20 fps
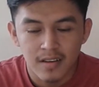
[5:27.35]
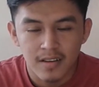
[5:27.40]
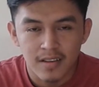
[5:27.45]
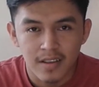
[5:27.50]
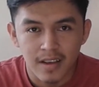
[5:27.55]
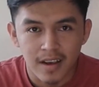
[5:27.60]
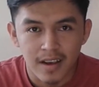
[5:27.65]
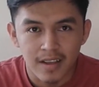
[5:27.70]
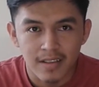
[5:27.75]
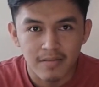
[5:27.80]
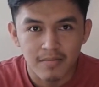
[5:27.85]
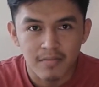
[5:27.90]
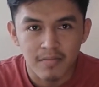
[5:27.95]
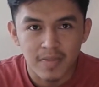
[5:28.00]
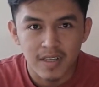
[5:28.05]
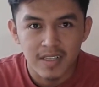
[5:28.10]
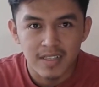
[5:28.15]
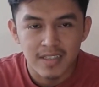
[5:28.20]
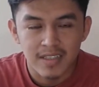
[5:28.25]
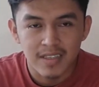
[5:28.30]
That
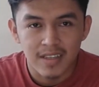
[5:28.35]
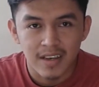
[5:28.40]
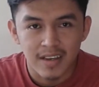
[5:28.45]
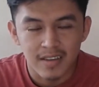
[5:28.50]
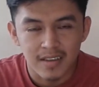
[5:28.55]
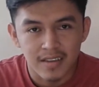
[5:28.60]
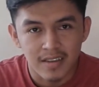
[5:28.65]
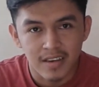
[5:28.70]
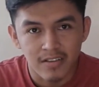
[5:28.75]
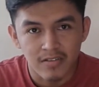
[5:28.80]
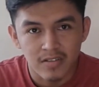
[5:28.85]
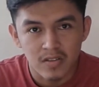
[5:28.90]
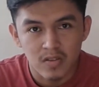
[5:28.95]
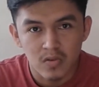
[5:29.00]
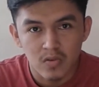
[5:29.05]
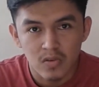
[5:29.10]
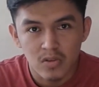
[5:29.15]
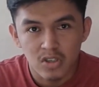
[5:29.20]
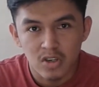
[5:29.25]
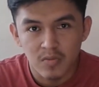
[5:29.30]
means that there is
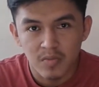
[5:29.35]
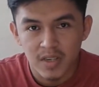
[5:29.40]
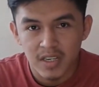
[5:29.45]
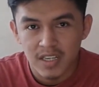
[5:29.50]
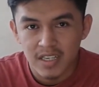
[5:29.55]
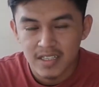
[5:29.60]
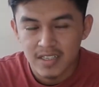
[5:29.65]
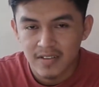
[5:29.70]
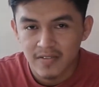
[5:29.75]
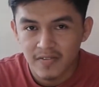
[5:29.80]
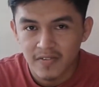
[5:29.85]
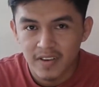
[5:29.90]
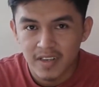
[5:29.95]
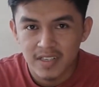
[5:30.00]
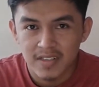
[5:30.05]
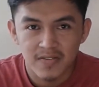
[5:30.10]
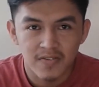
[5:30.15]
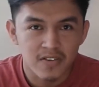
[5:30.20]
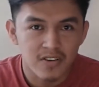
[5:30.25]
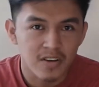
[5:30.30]
no germination
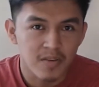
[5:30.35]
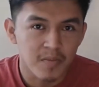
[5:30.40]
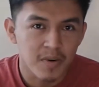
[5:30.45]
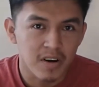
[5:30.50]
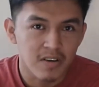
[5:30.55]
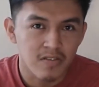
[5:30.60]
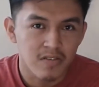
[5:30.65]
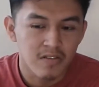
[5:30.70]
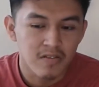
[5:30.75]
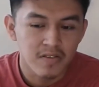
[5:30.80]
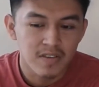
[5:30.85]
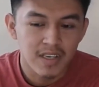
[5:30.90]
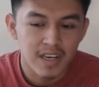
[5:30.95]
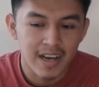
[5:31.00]
phase for the mangroves,